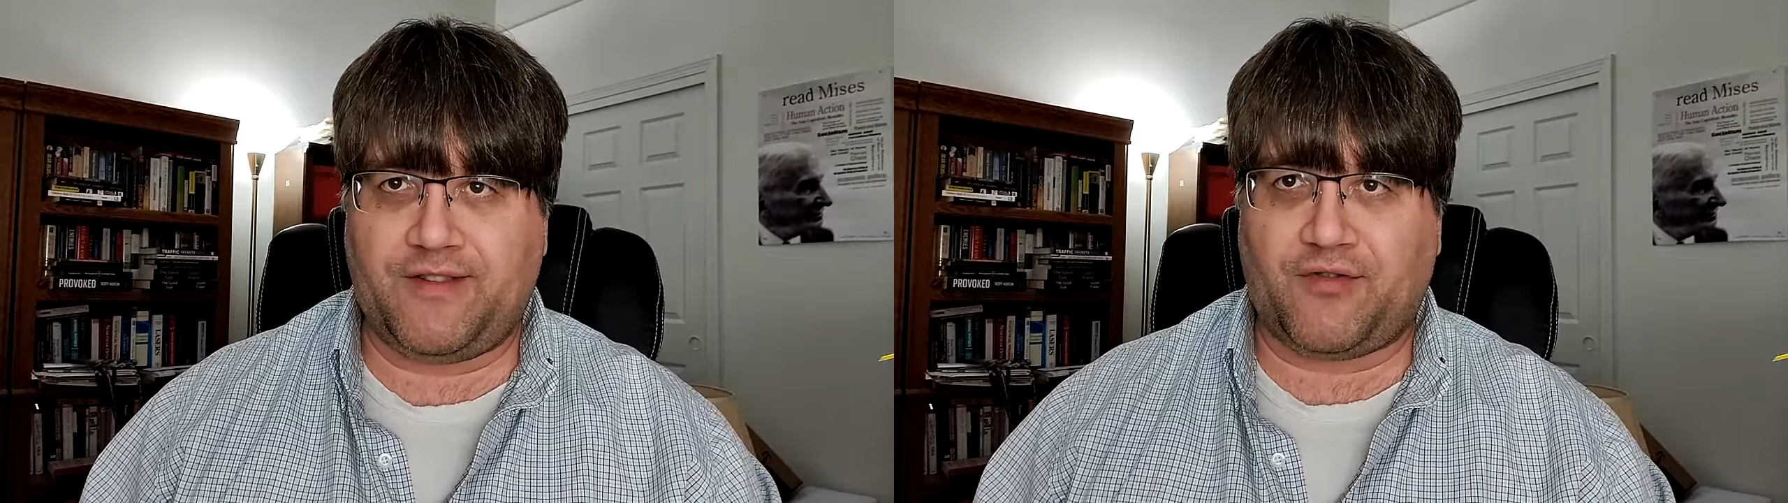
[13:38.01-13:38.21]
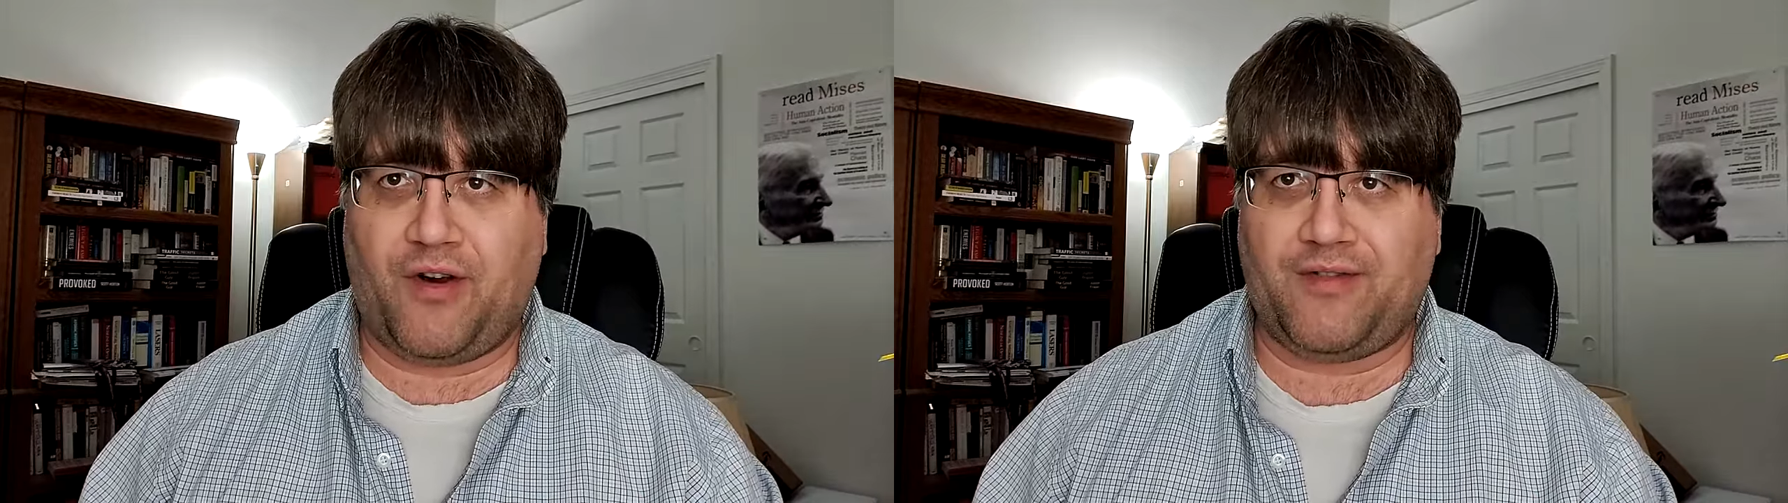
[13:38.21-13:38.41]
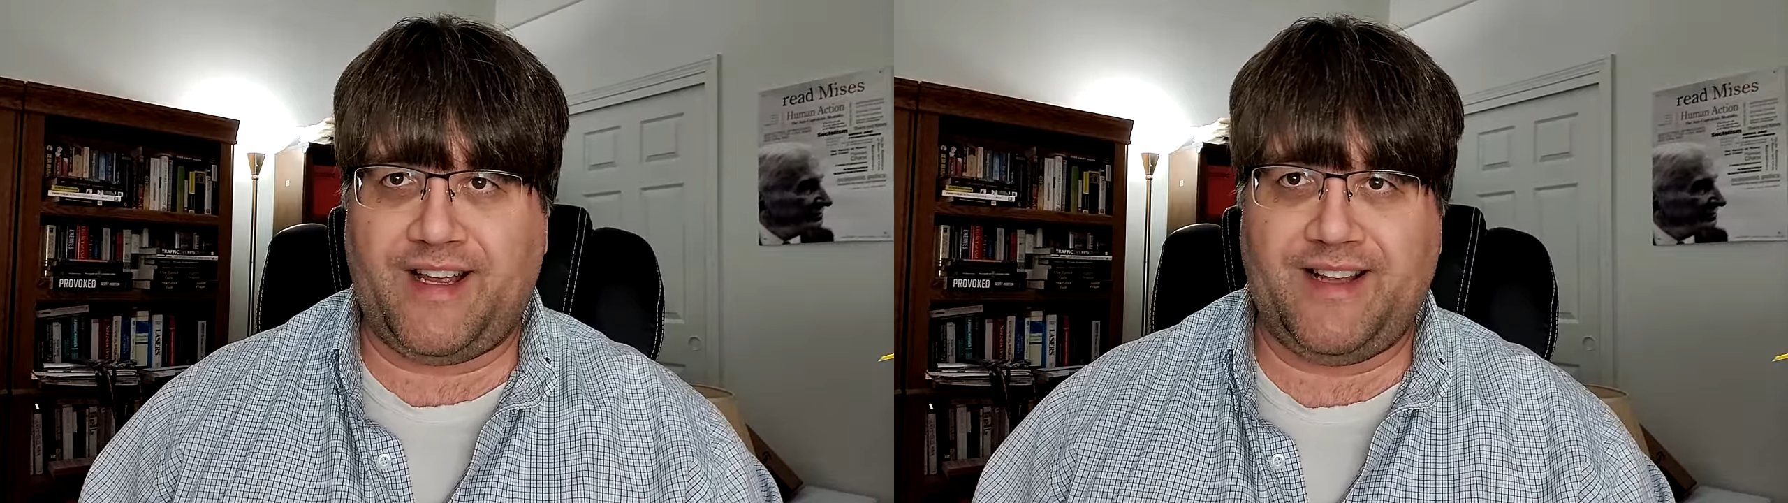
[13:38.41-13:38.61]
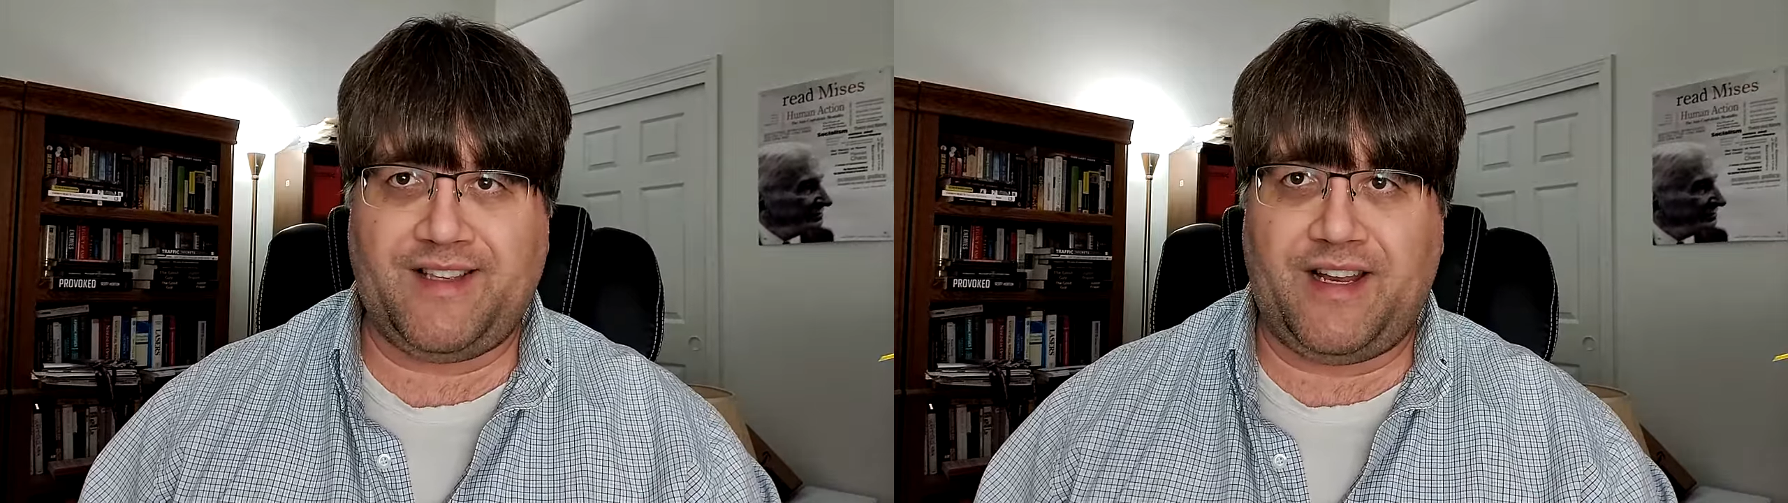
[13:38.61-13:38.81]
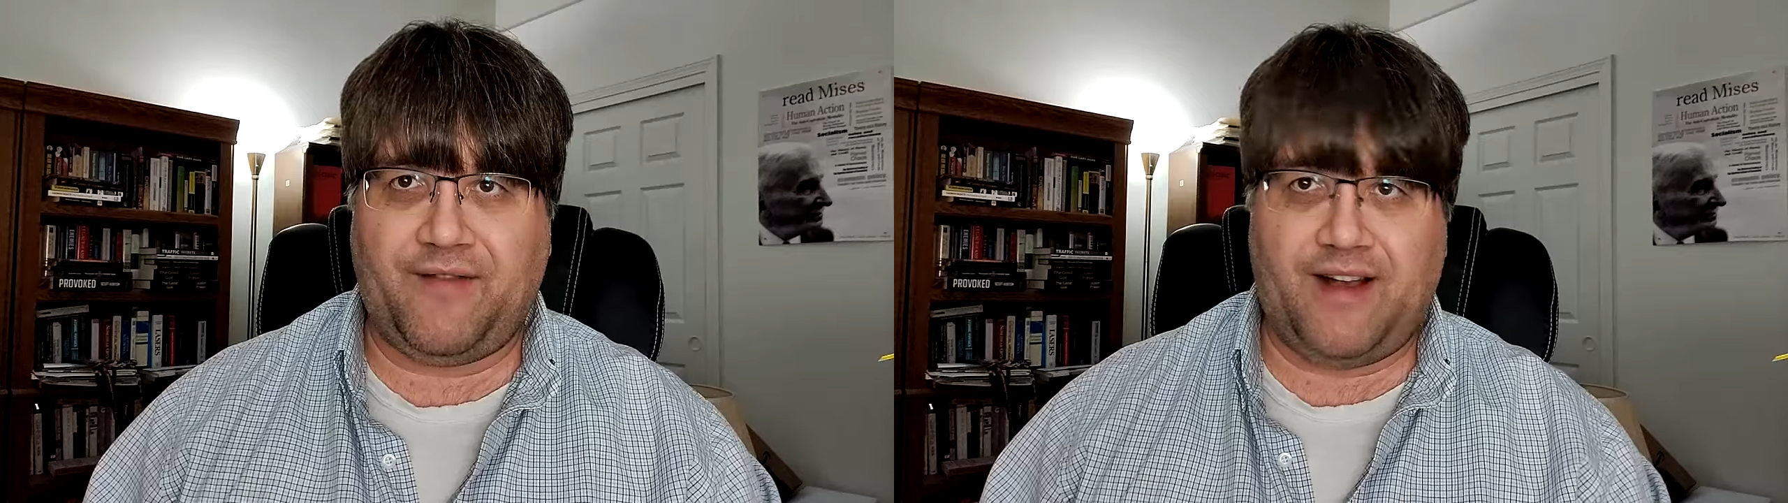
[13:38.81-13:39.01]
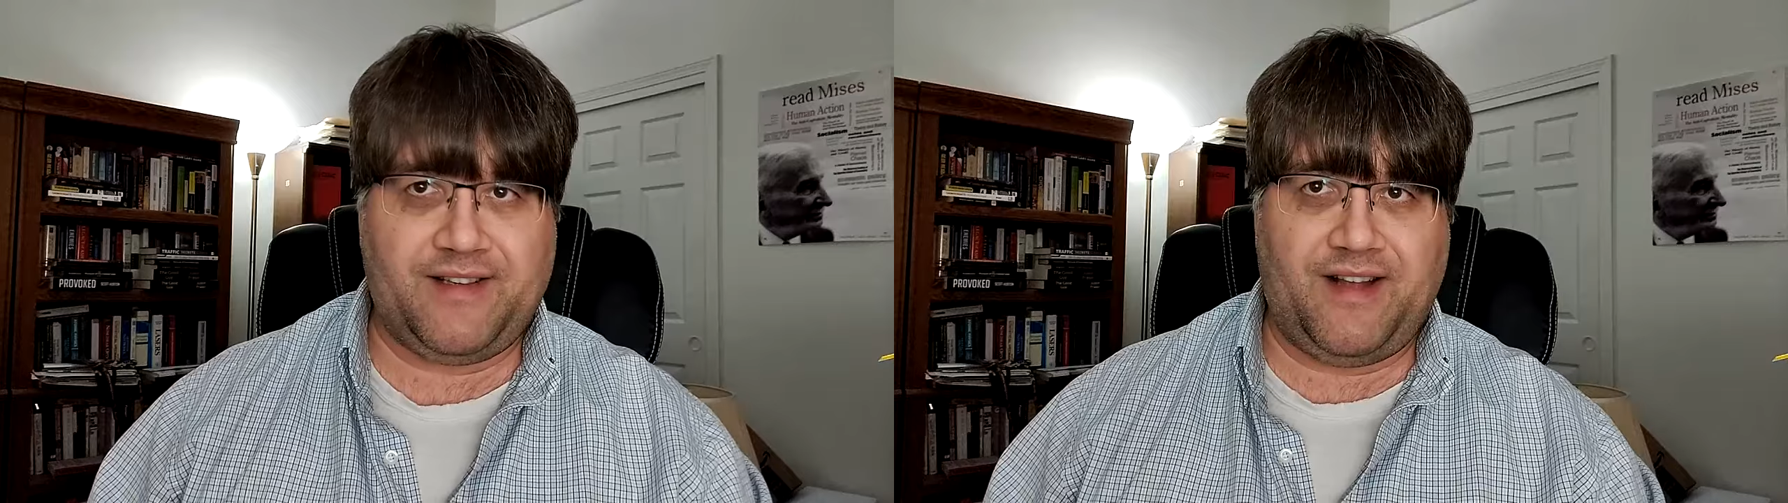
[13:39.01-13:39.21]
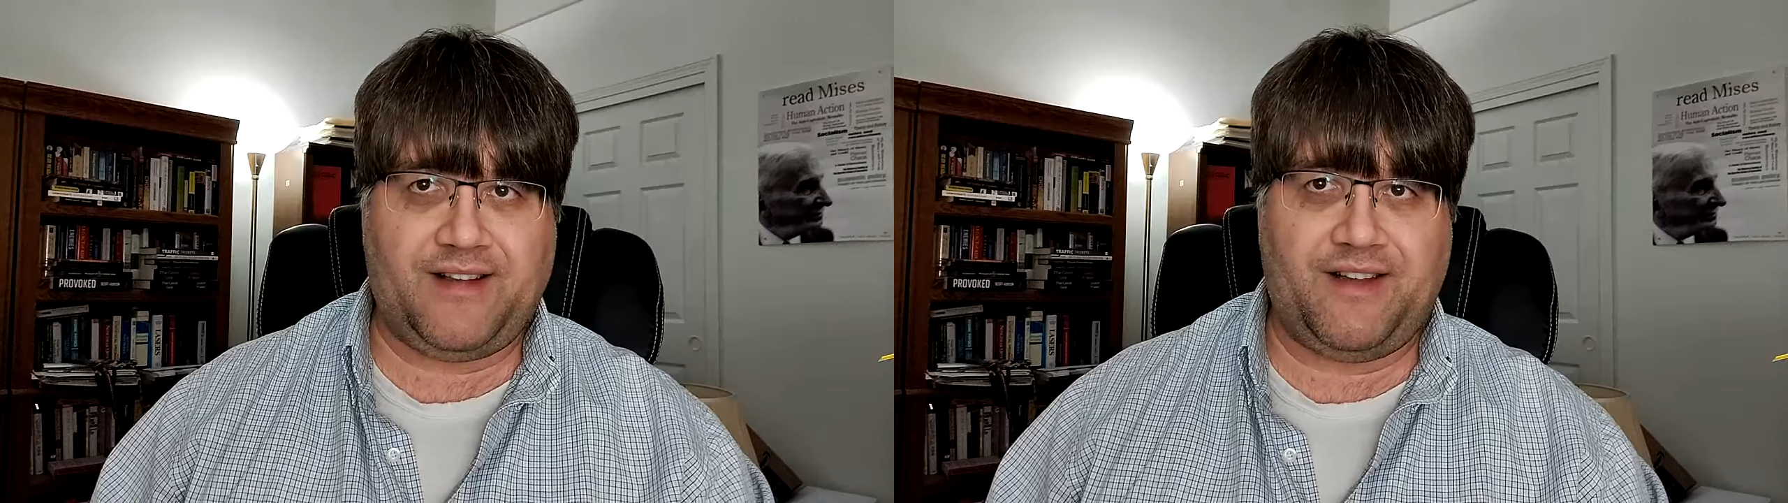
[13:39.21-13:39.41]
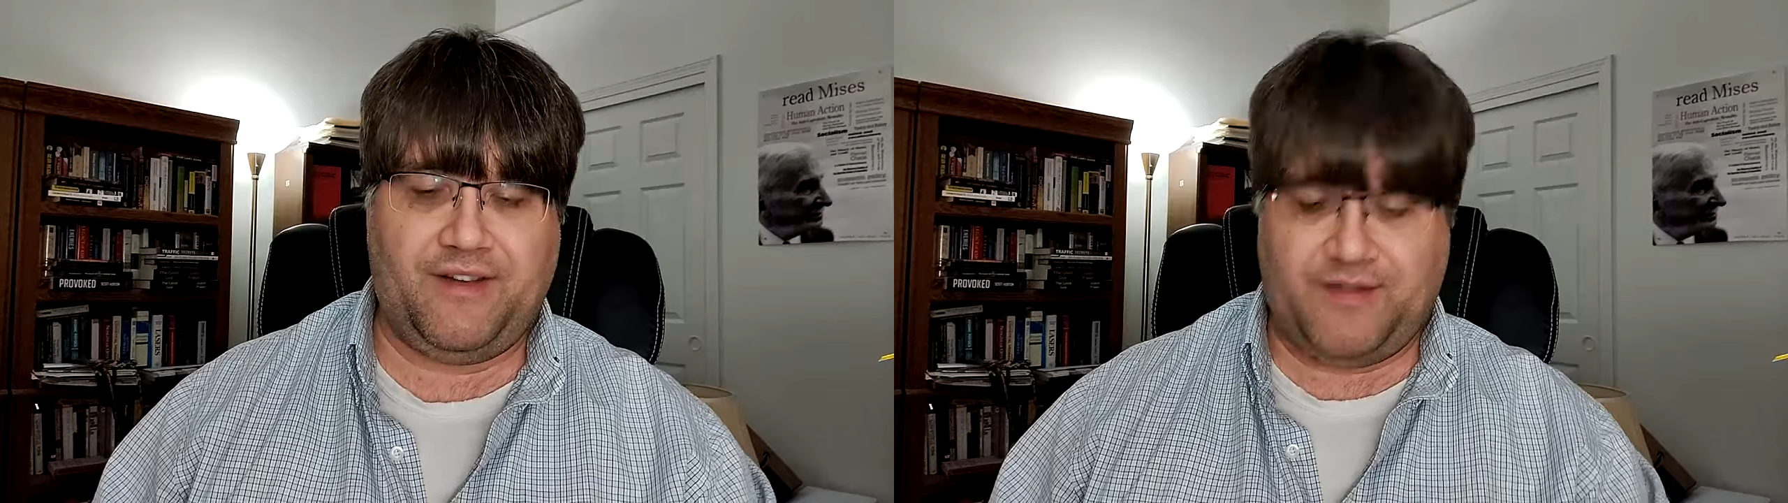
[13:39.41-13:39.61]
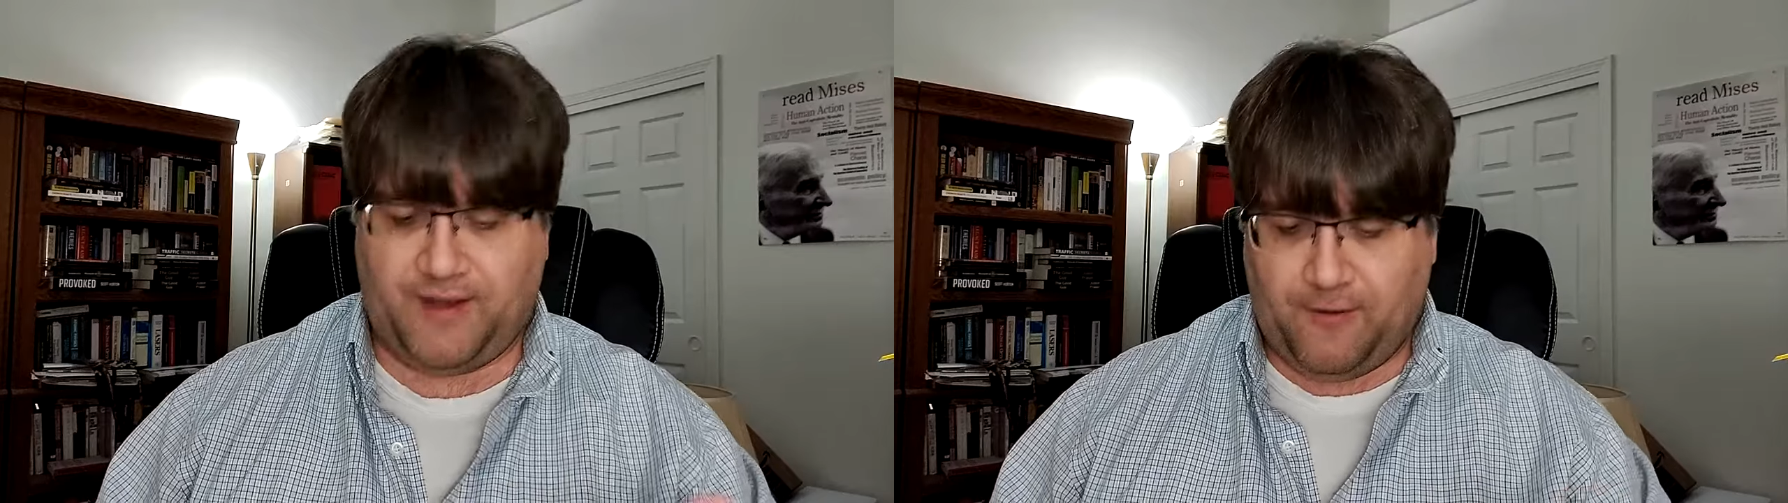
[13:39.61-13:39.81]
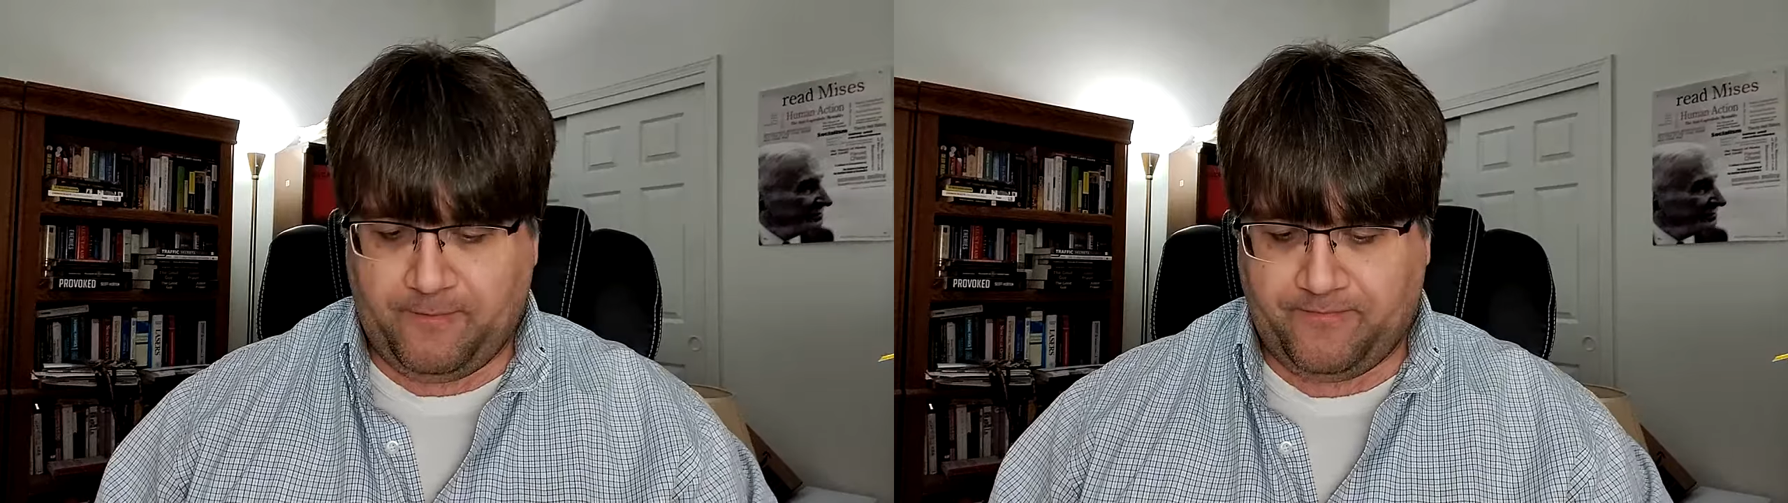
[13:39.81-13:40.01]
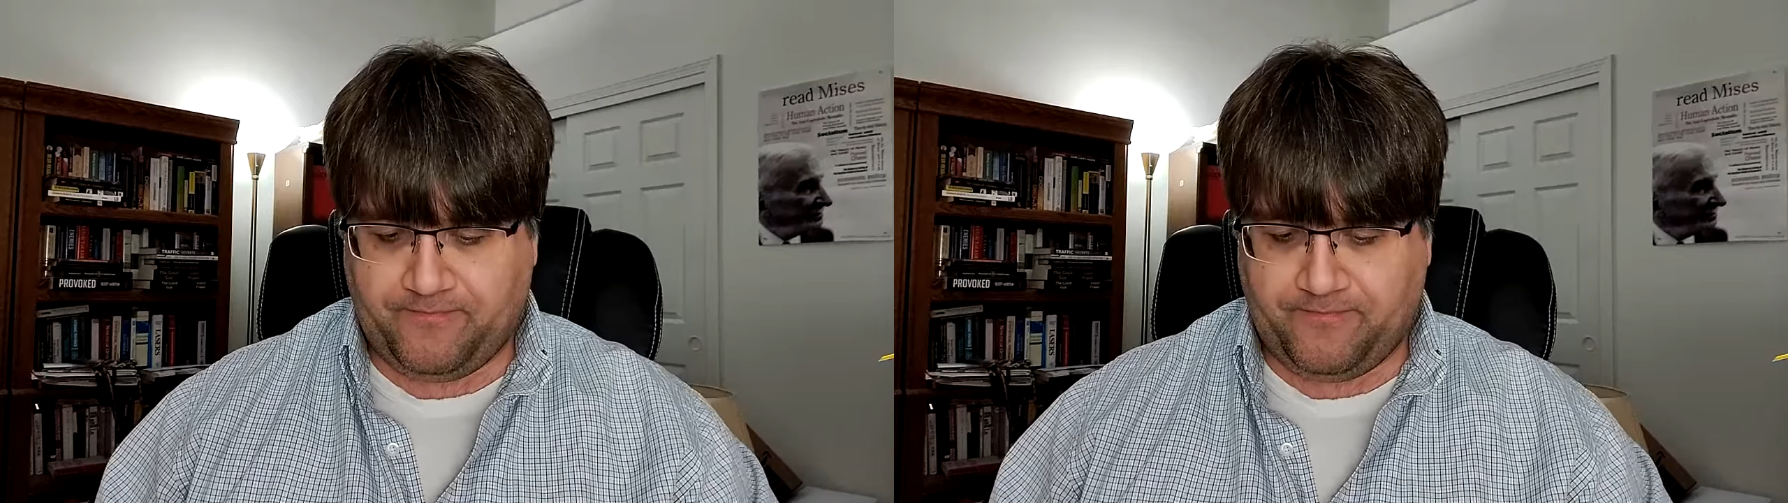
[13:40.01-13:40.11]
strongly incentivized not to do so.